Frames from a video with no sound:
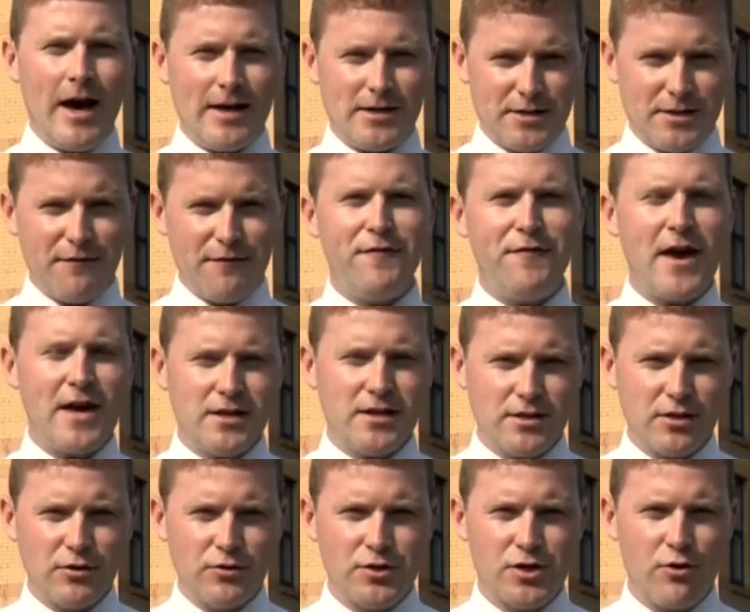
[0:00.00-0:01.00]
to face
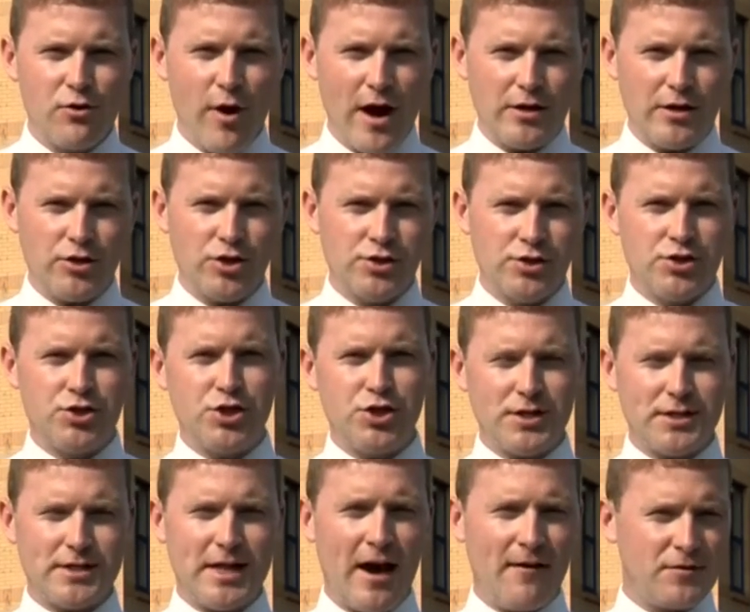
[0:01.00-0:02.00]
those questions
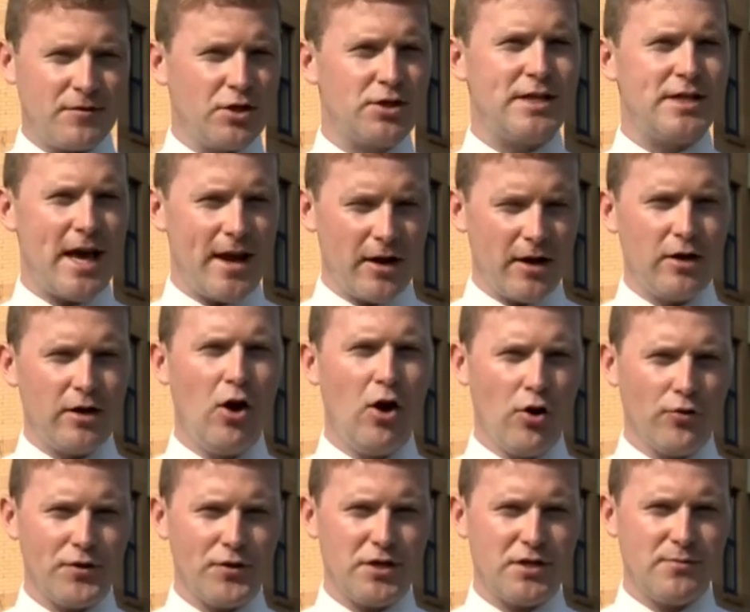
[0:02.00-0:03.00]
just after 10
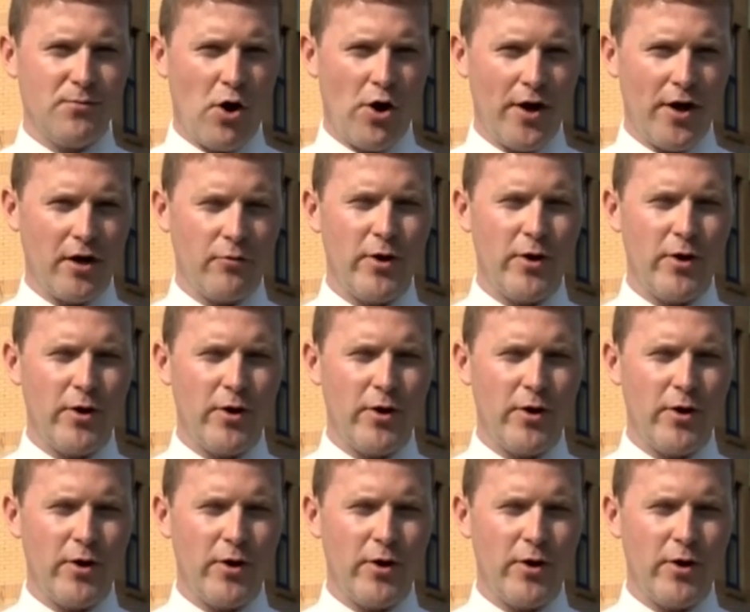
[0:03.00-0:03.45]
o'clock this morning.